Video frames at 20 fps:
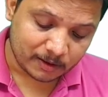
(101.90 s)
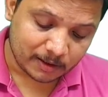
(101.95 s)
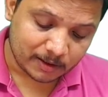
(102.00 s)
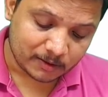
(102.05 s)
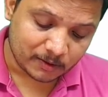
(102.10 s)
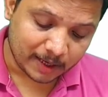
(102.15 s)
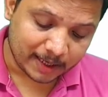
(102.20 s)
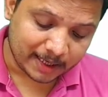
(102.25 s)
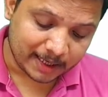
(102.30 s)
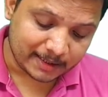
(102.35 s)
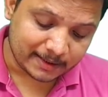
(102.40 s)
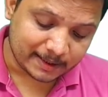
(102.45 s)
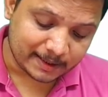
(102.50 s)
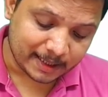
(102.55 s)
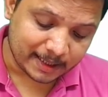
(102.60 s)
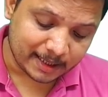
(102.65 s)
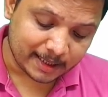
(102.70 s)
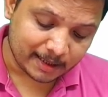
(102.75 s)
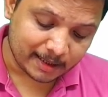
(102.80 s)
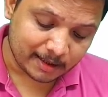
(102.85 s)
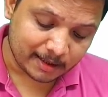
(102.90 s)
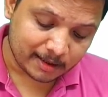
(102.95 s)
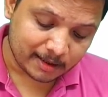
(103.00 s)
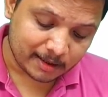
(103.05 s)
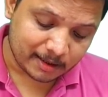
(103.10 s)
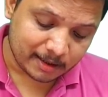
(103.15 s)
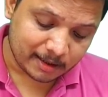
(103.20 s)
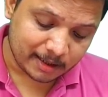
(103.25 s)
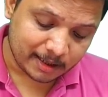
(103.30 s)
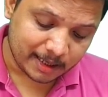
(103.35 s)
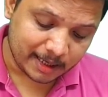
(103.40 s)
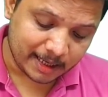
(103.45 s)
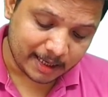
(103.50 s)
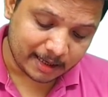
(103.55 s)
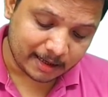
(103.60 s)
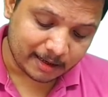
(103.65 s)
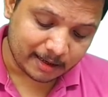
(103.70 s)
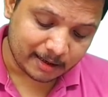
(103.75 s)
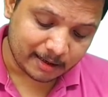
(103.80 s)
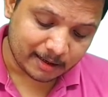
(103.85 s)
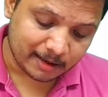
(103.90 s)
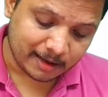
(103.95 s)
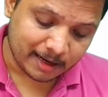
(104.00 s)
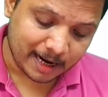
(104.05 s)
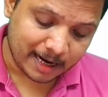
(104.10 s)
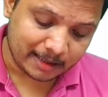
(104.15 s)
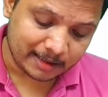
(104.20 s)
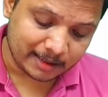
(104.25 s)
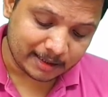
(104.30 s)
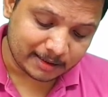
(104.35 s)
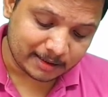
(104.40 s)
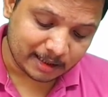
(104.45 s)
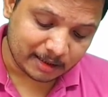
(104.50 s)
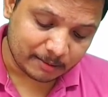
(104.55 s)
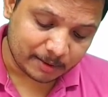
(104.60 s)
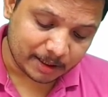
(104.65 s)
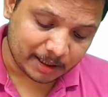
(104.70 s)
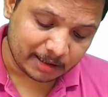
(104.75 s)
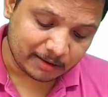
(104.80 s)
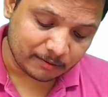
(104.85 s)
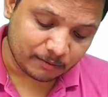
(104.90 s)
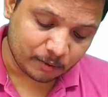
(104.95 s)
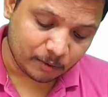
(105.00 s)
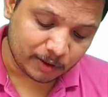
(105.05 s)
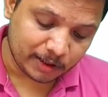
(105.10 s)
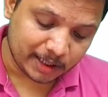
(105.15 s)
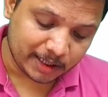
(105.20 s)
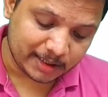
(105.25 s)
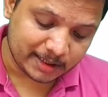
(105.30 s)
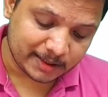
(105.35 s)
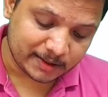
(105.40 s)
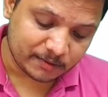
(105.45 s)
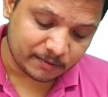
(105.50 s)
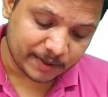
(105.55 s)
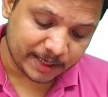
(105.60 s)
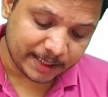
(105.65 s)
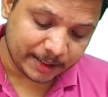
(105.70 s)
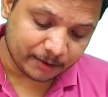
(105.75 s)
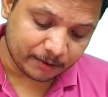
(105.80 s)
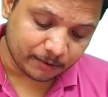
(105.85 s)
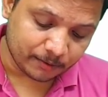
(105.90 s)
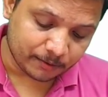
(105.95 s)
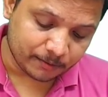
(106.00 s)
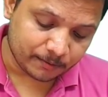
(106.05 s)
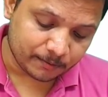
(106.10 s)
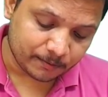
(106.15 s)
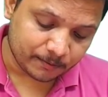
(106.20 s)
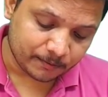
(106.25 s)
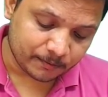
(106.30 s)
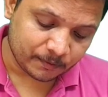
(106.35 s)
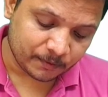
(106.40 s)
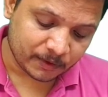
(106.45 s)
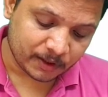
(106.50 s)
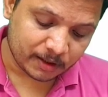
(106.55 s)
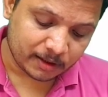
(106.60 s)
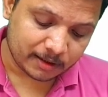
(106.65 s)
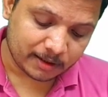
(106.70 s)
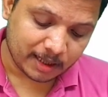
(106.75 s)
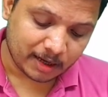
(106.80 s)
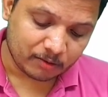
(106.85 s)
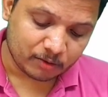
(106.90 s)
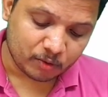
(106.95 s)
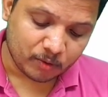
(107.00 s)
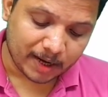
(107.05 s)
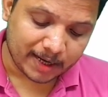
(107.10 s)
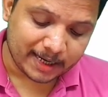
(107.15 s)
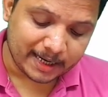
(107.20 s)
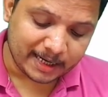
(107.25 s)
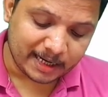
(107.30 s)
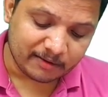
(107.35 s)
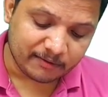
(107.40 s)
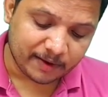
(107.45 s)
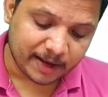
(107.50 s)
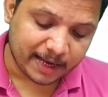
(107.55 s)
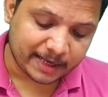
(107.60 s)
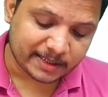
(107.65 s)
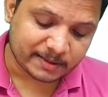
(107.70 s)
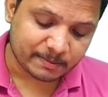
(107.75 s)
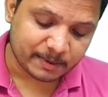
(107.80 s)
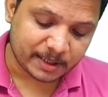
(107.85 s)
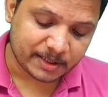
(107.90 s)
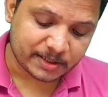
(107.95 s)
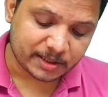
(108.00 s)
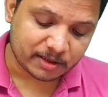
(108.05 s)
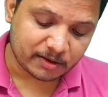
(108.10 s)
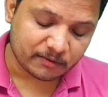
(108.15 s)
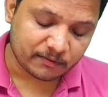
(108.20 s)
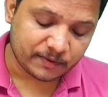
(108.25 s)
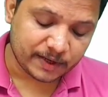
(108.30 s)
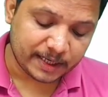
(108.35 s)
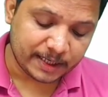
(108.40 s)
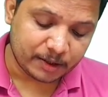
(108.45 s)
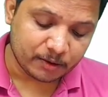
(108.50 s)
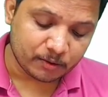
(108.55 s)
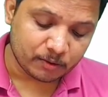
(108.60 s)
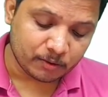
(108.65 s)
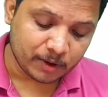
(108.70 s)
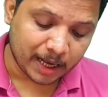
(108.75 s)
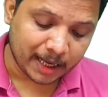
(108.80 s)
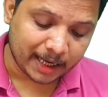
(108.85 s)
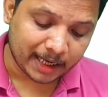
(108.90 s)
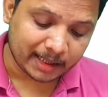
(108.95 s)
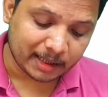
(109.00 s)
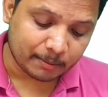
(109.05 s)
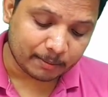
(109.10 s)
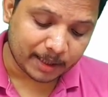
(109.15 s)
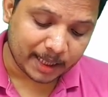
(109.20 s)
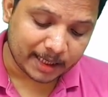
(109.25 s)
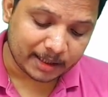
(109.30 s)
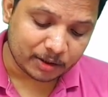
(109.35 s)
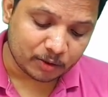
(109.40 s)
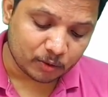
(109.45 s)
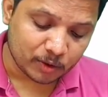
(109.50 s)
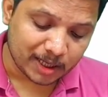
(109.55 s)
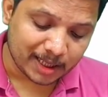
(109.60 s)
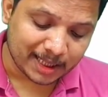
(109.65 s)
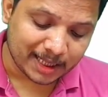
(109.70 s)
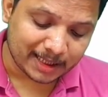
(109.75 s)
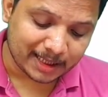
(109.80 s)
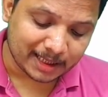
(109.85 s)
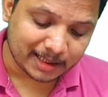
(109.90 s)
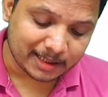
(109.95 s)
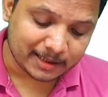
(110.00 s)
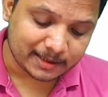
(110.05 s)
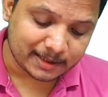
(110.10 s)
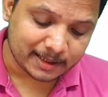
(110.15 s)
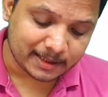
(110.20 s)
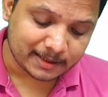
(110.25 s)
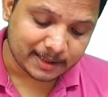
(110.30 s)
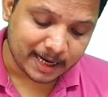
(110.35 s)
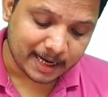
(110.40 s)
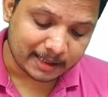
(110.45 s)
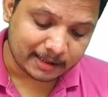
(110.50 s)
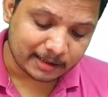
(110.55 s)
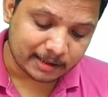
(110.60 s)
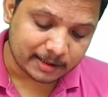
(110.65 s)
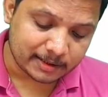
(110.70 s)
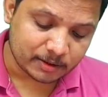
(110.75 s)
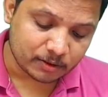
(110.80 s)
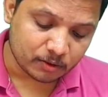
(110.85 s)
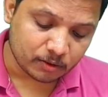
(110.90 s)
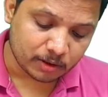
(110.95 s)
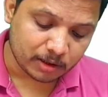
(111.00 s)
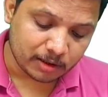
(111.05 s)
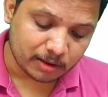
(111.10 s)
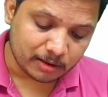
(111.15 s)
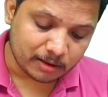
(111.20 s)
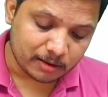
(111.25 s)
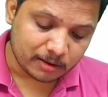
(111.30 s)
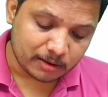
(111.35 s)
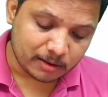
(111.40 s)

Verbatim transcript: So I can say here at this terminal voltage is V2. Now to identify expression of V2, I can apply nodal analysis at this node.